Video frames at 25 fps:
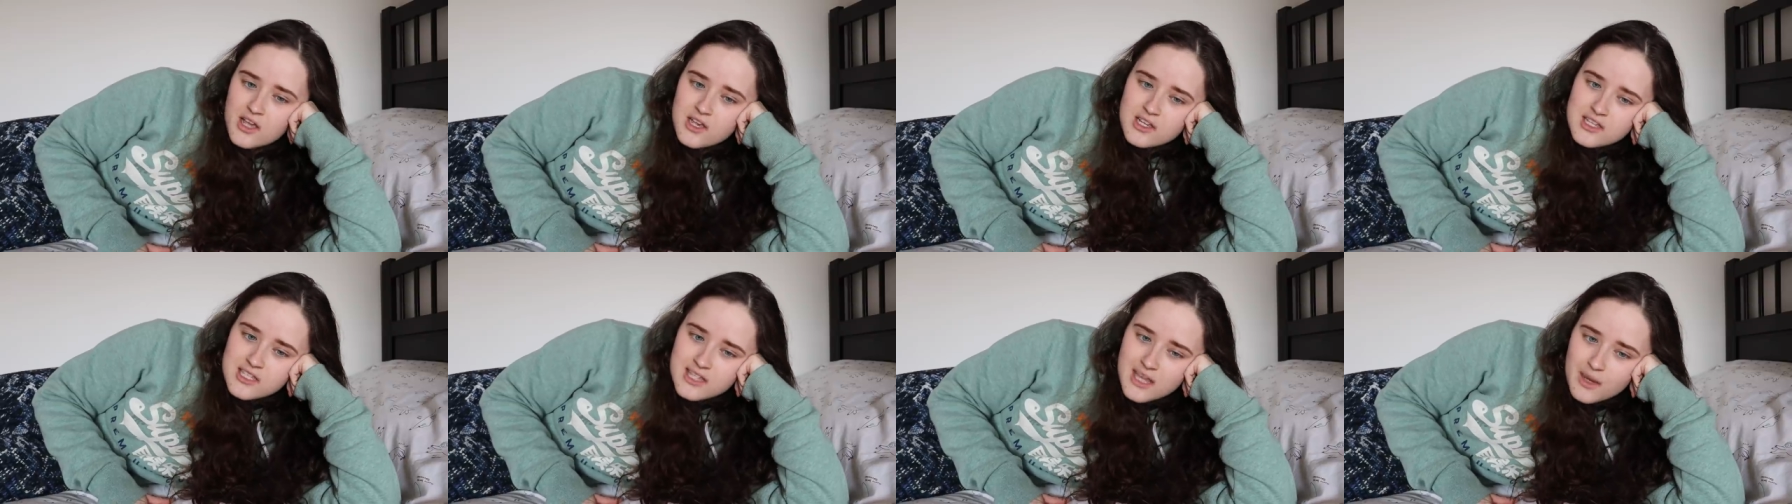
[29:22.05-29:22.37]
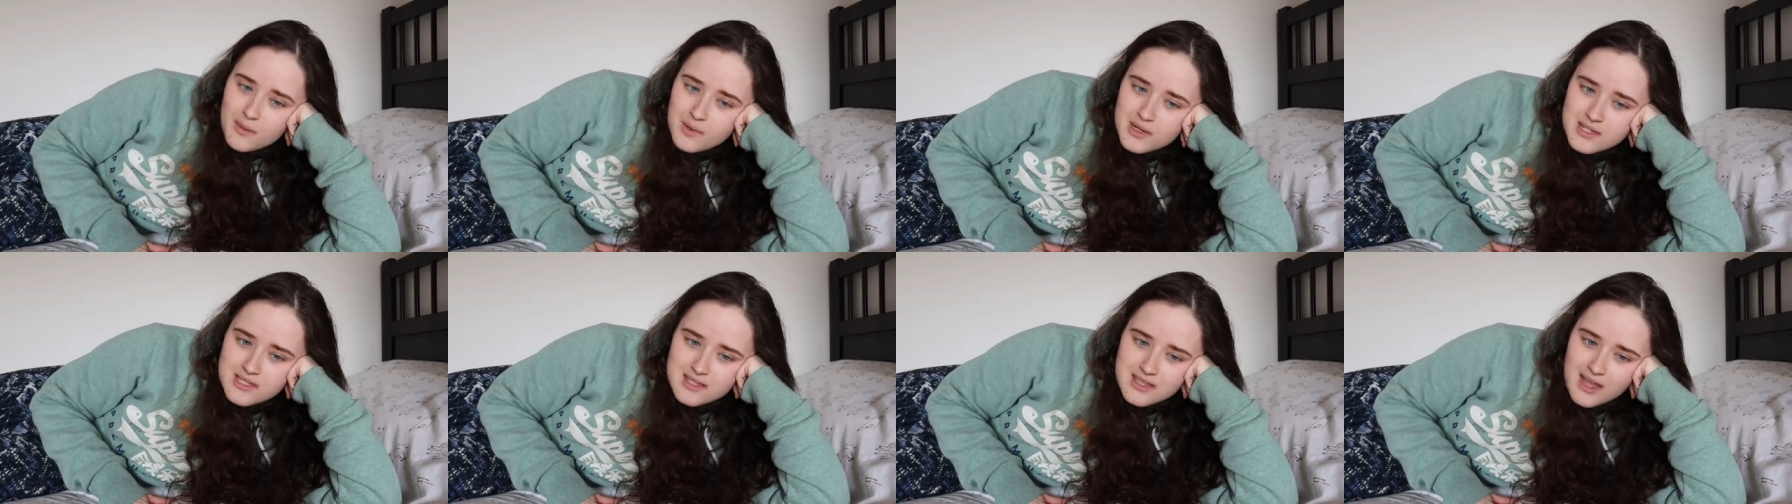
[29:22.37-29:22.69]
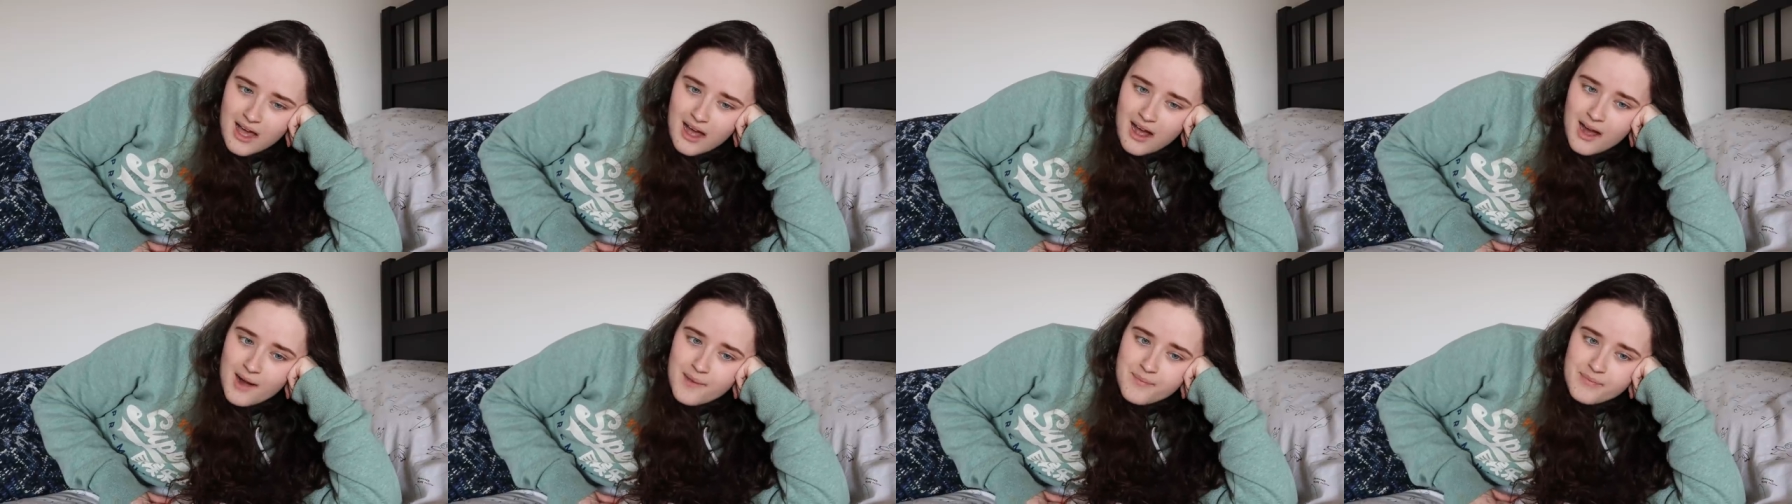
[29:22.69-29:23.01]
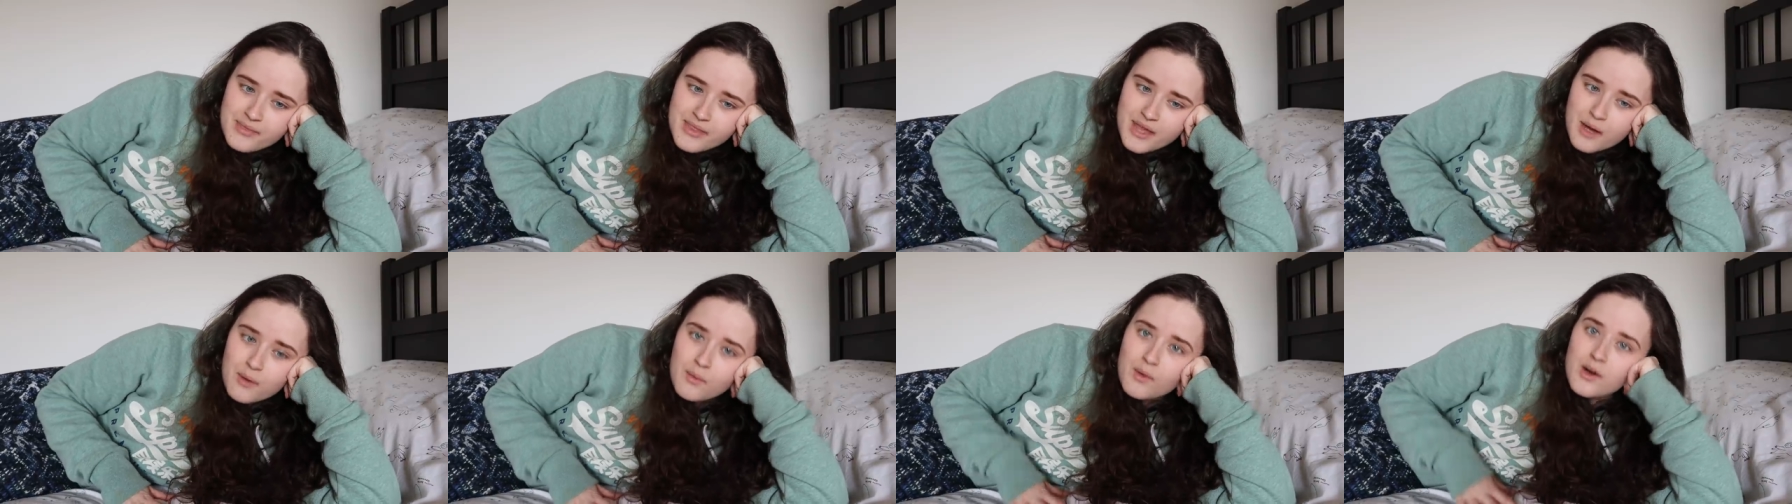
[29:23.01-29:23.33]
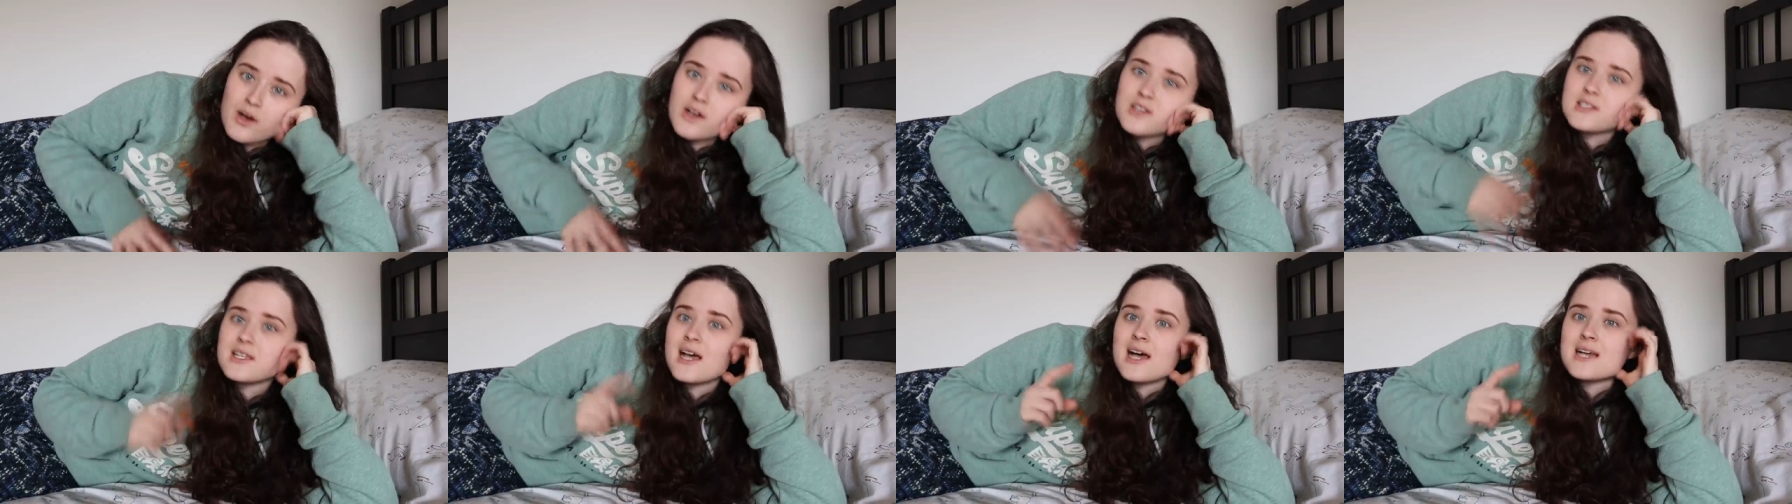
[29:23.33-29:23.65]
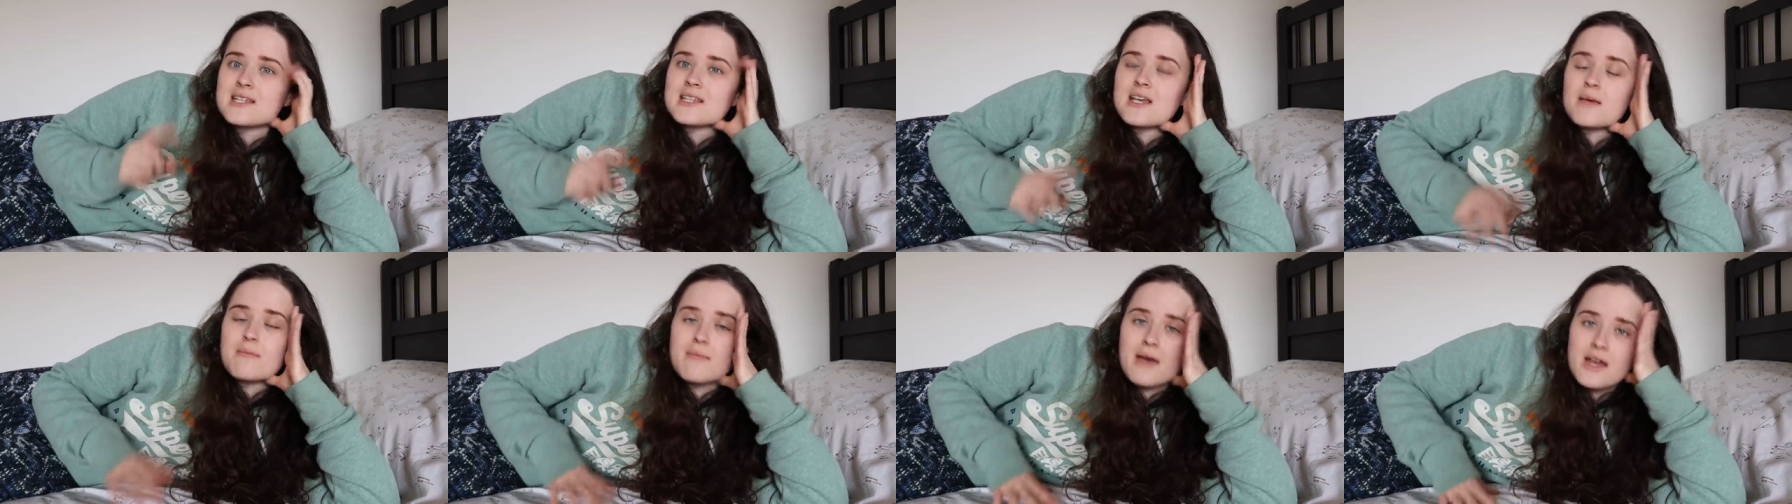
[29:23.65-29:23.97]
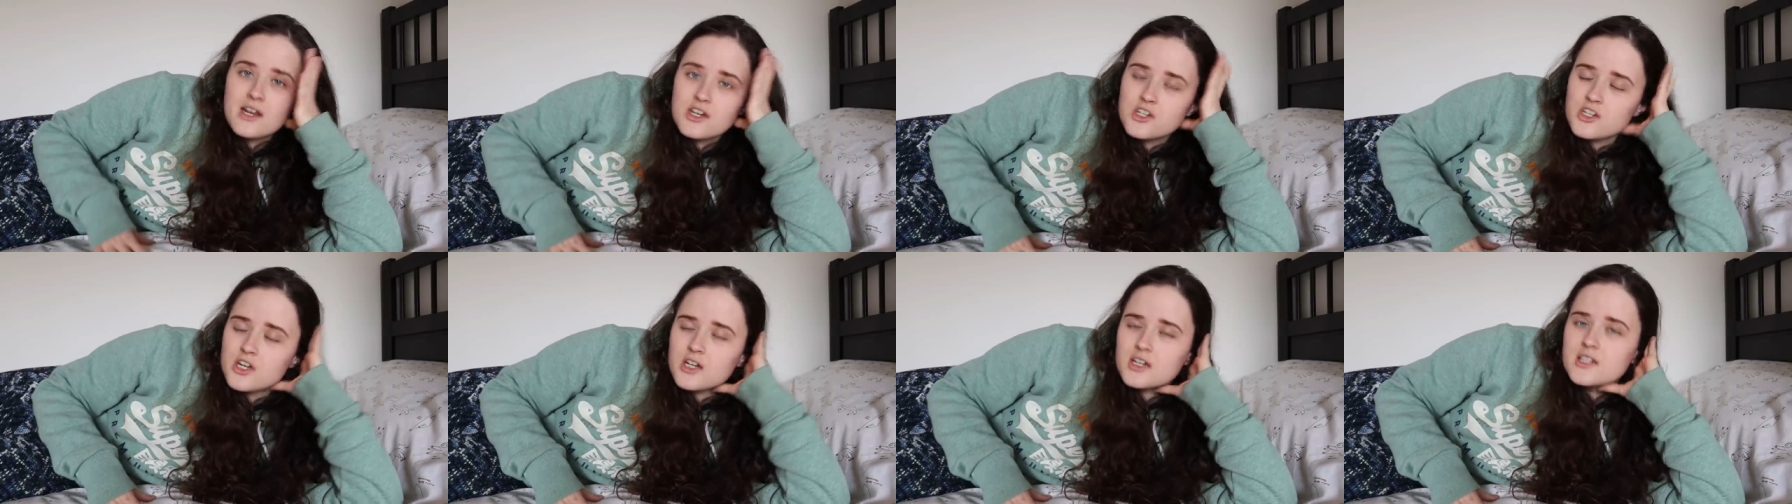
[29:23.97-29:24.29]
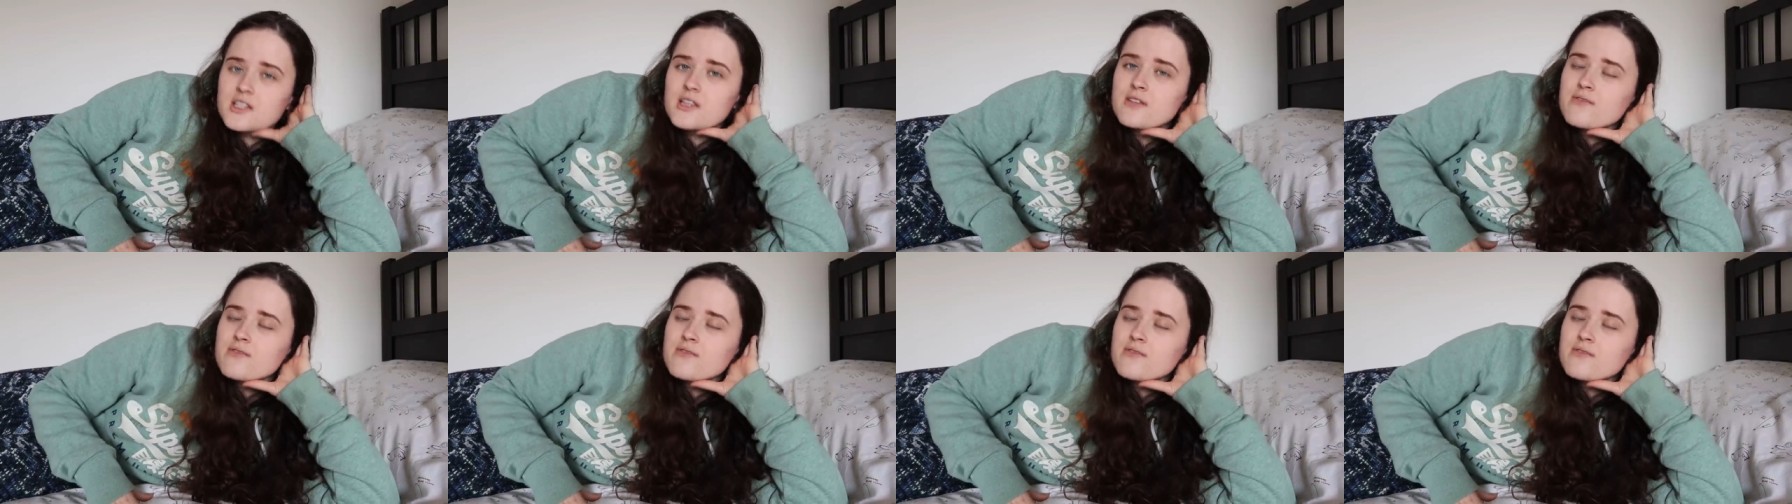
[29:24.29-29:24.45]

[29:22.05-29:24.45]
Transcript: So there was that. There was, as I mentioned,